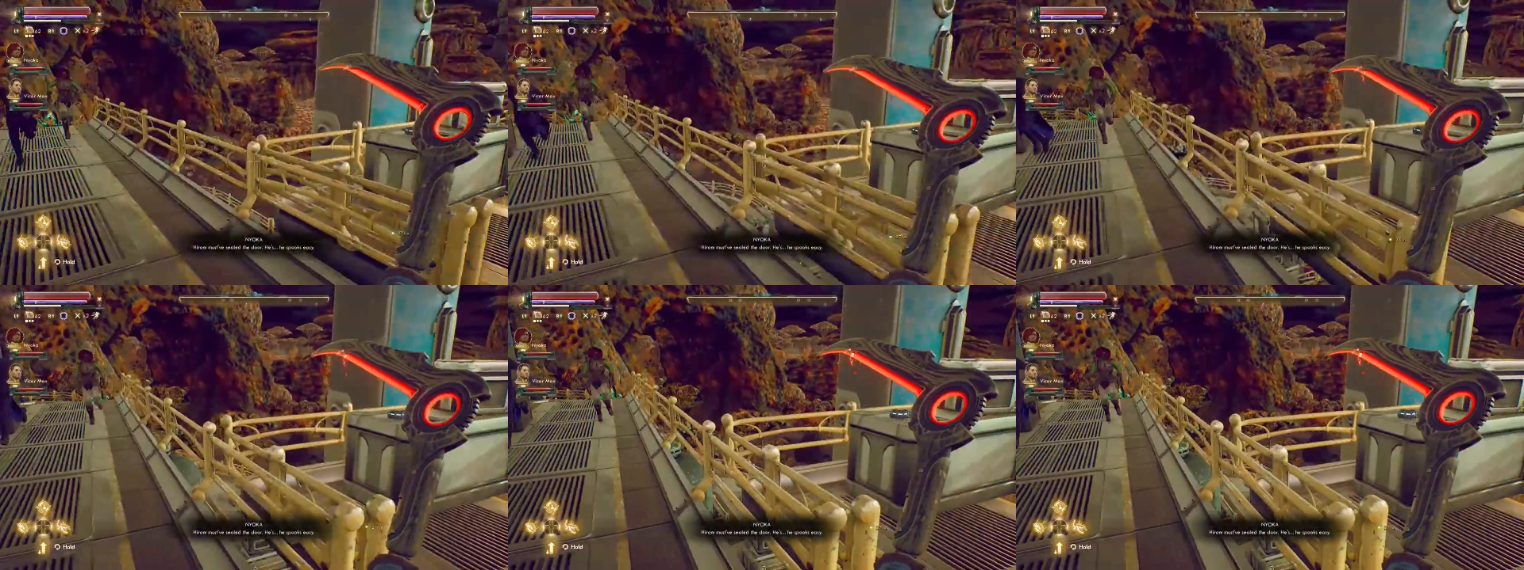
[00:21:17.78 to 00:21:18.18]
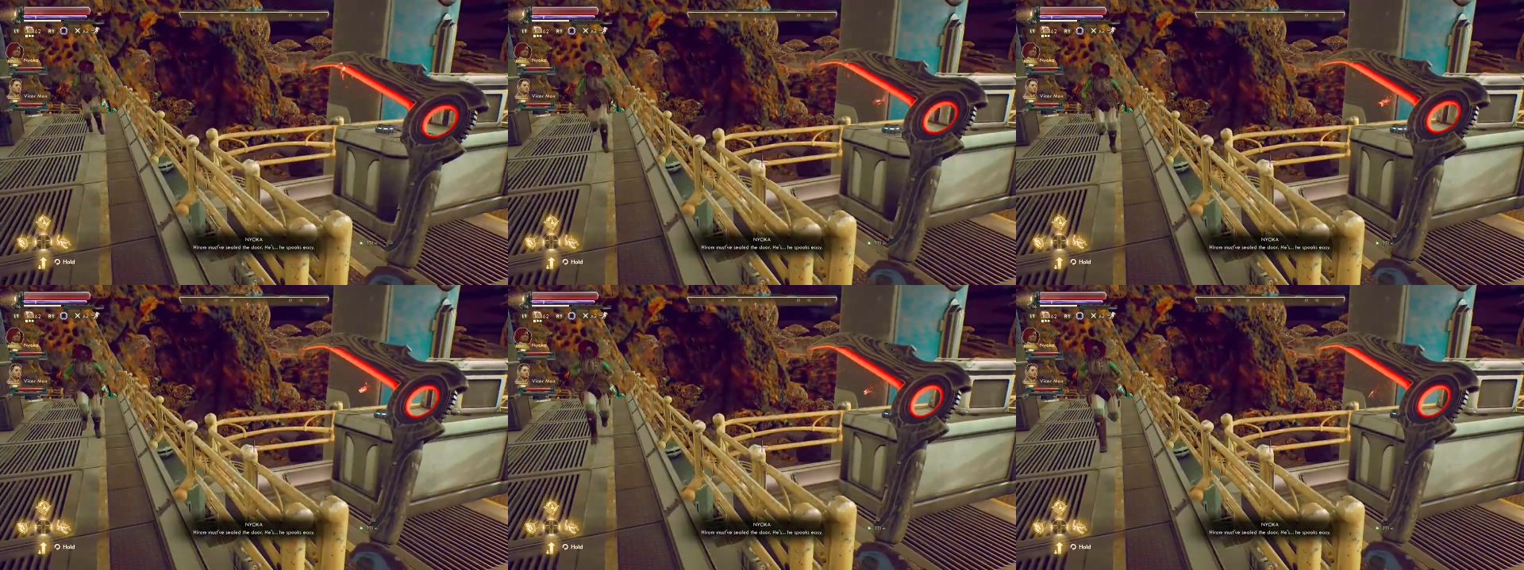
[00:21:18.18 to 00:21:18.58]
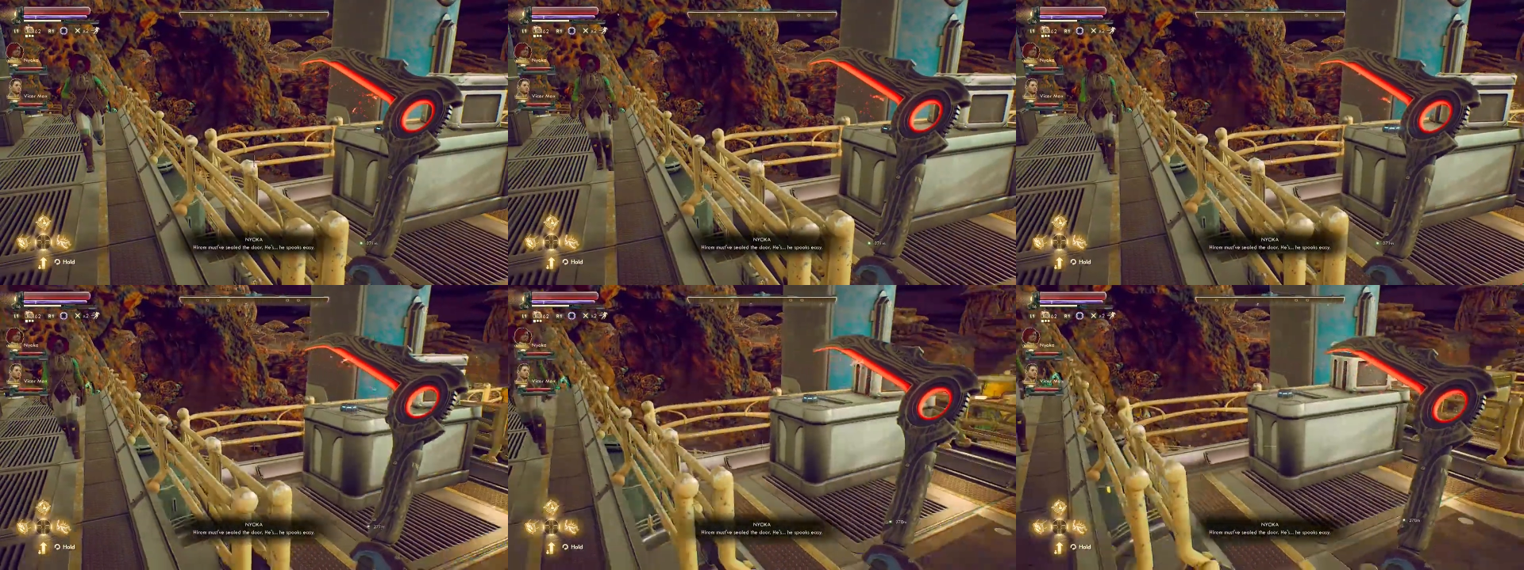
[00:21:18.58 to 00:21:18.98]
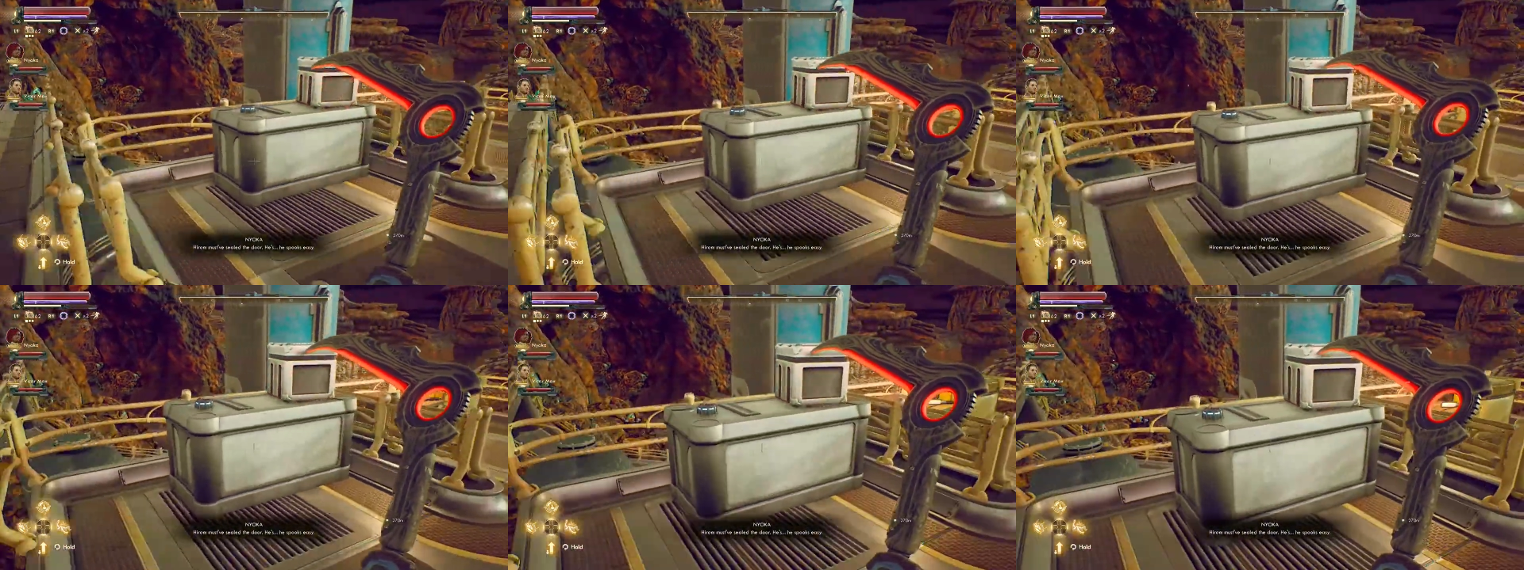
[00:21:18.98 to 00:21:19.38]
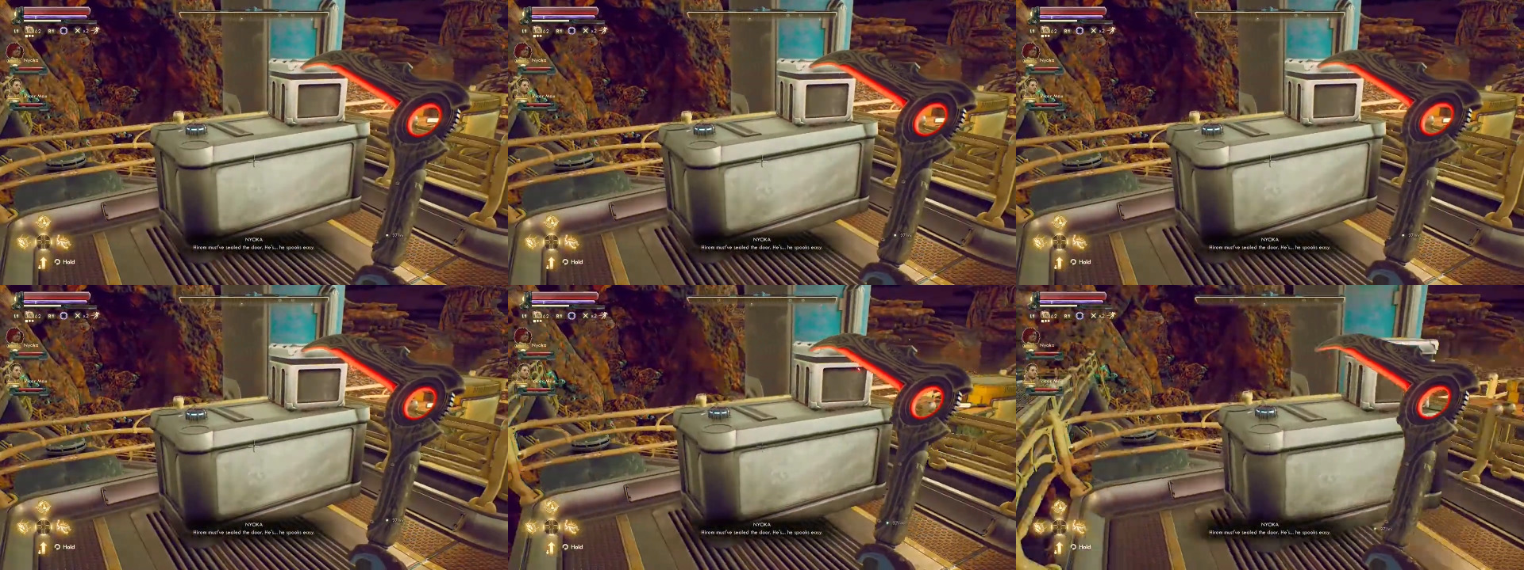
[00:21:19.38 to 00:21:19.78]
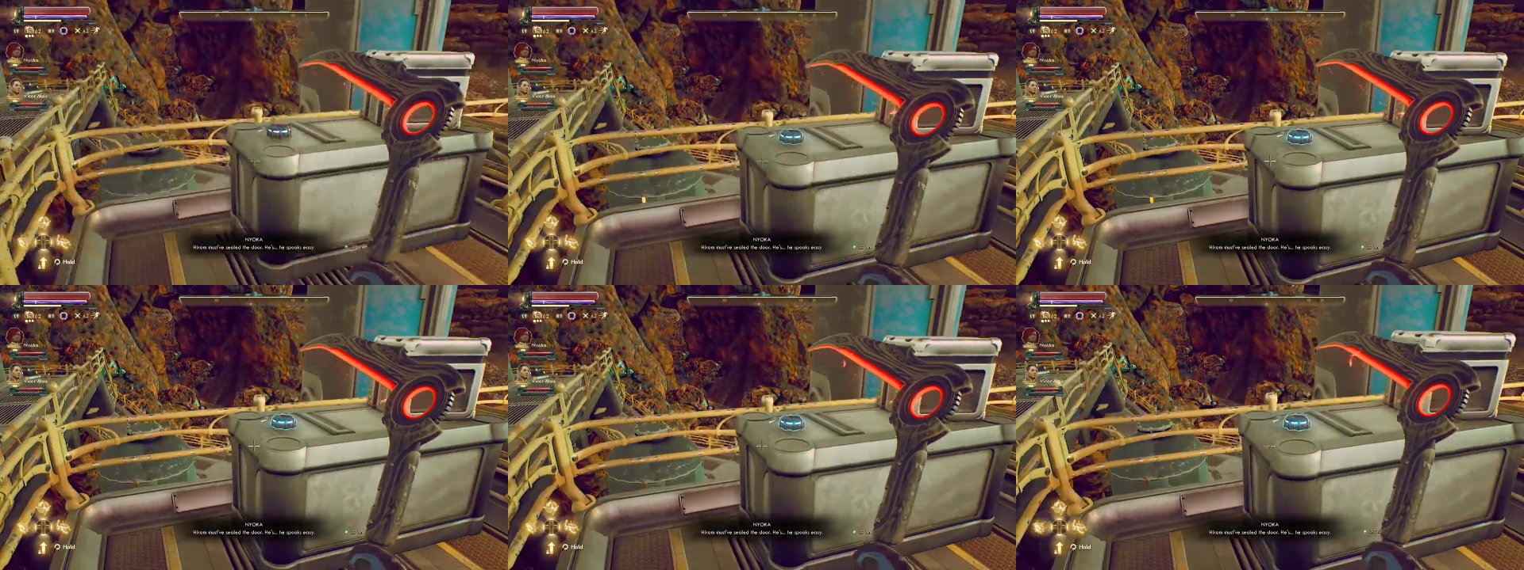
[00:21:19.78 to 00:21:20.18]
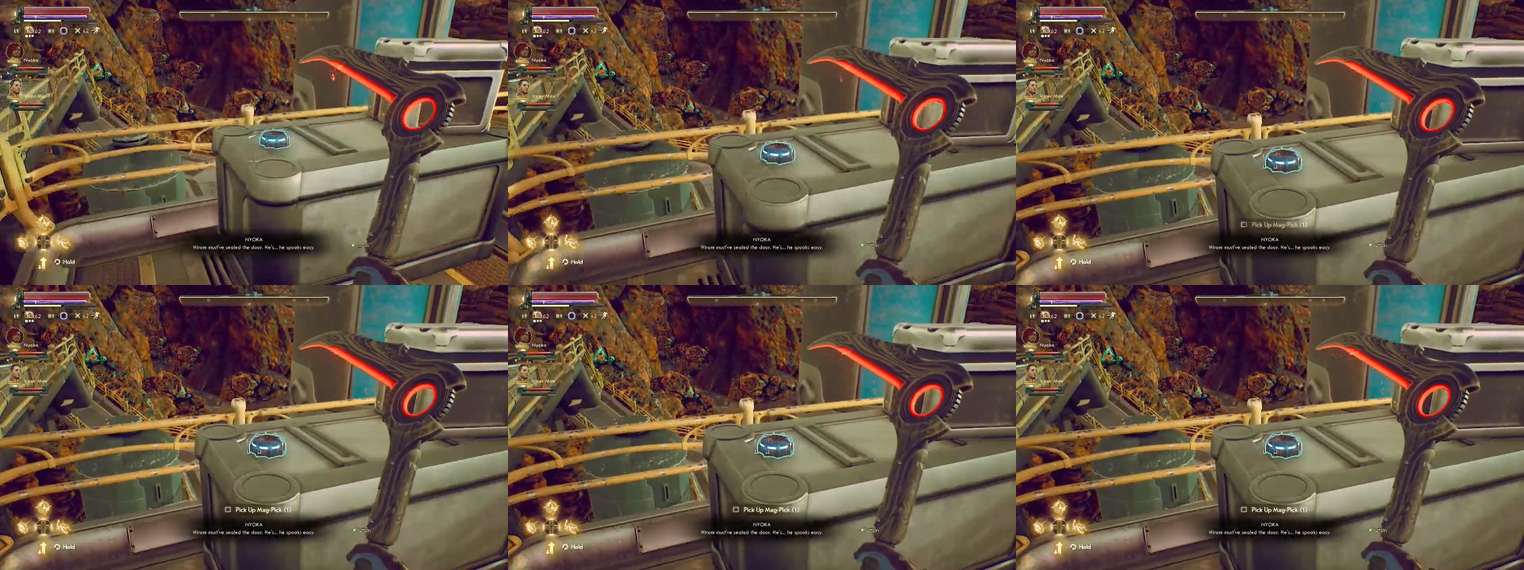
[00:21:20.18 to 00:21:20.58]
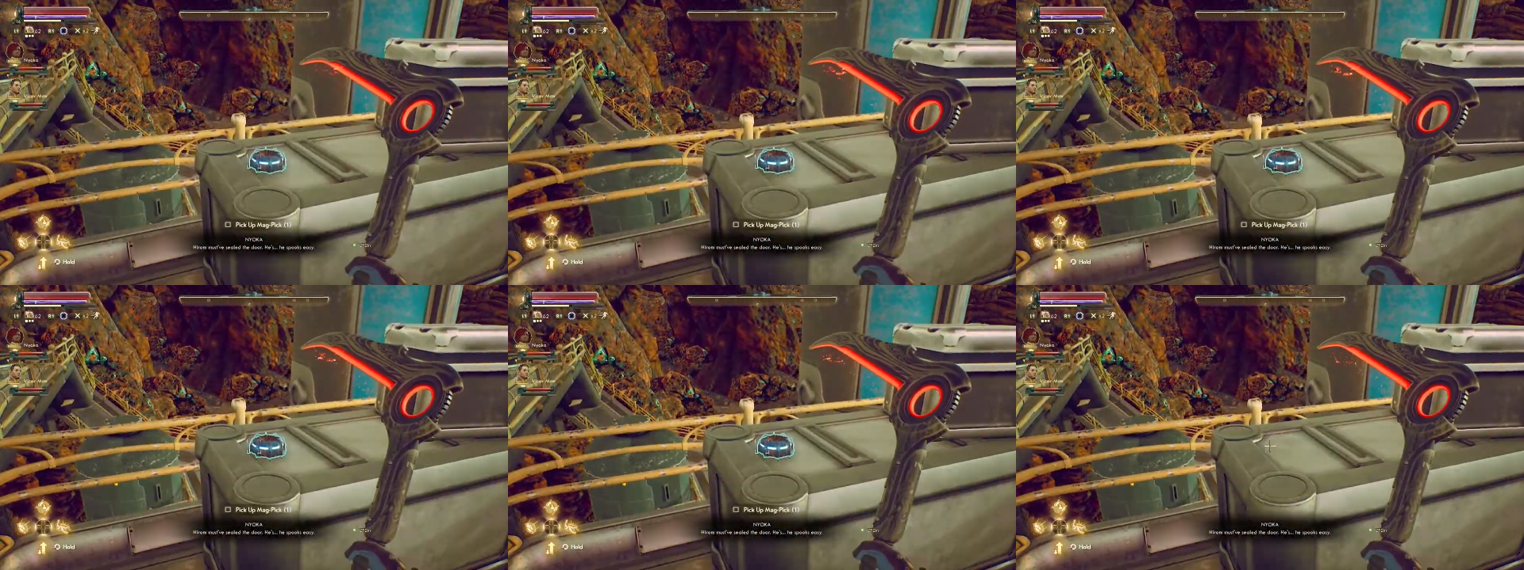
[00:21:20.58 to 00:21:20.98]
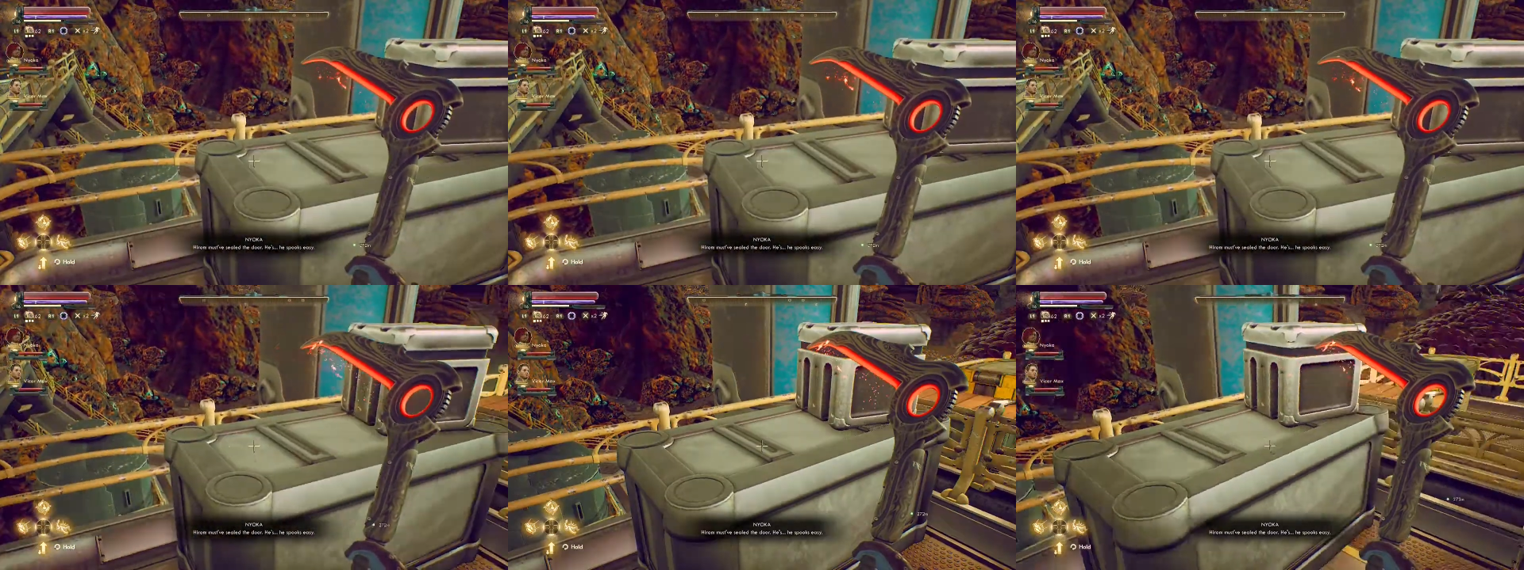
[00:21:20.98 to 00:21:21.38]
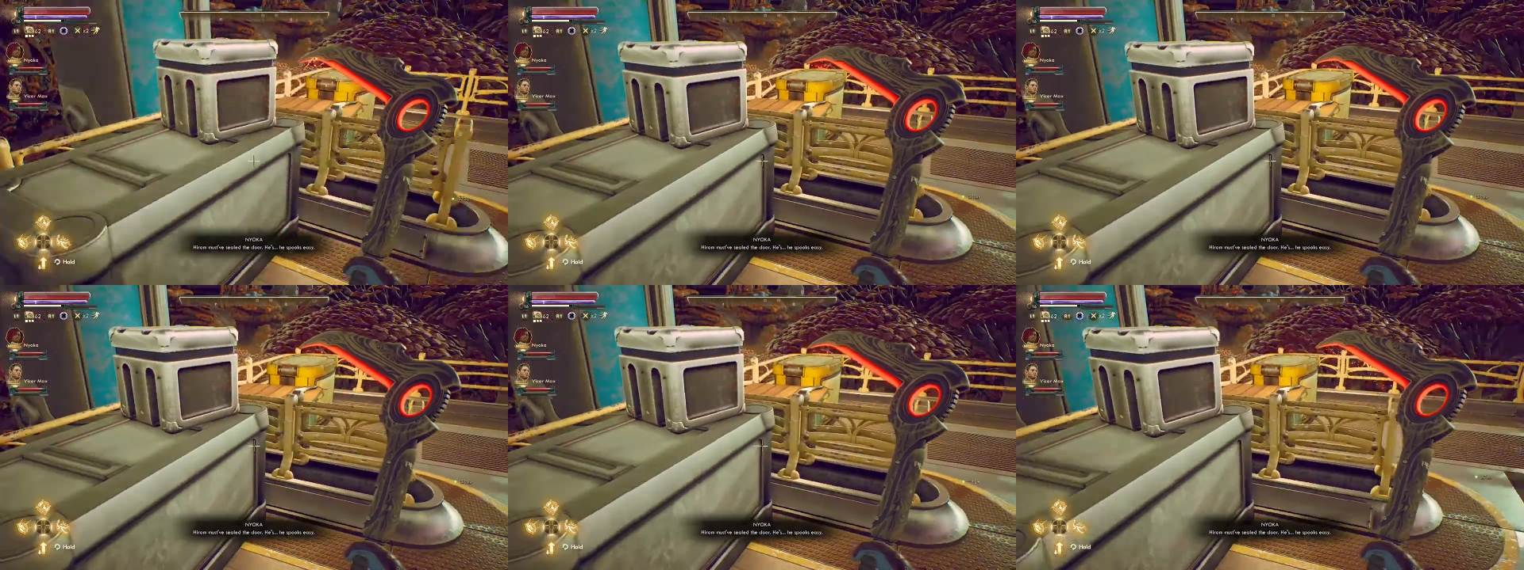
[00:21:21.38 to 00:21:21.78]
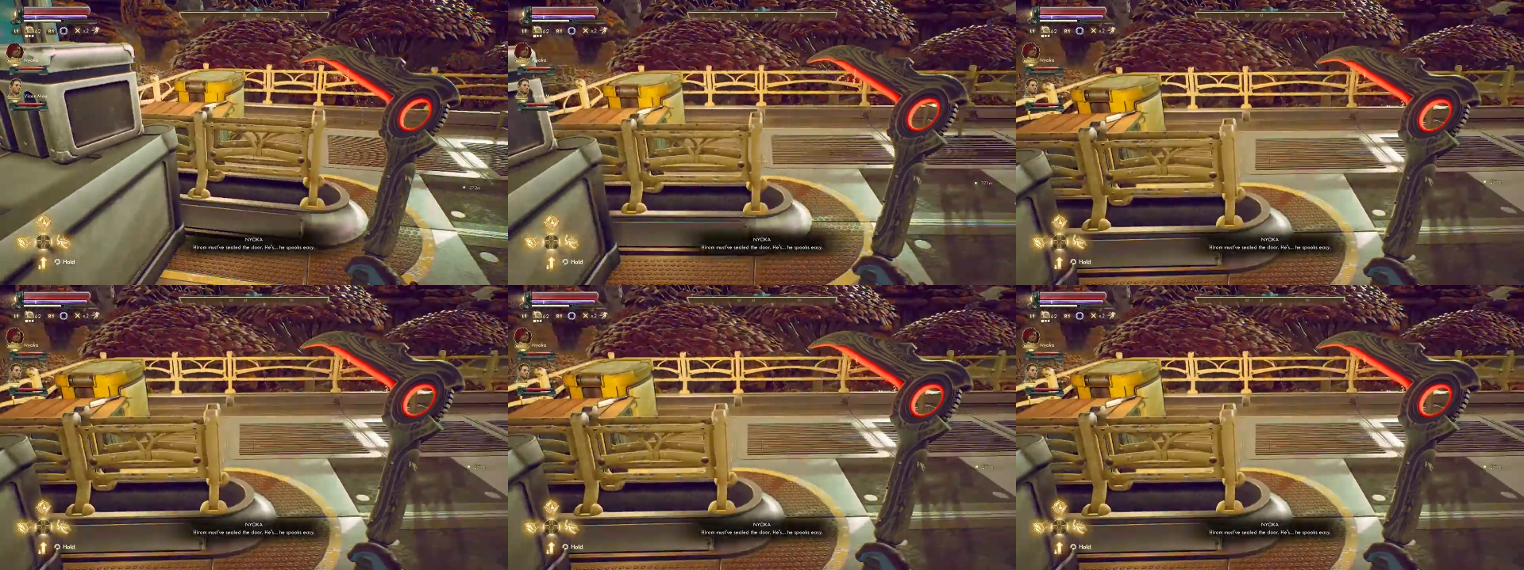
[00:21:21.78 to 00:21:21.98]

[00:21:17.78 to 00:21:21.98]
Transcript: Nobody's mouth can be seen.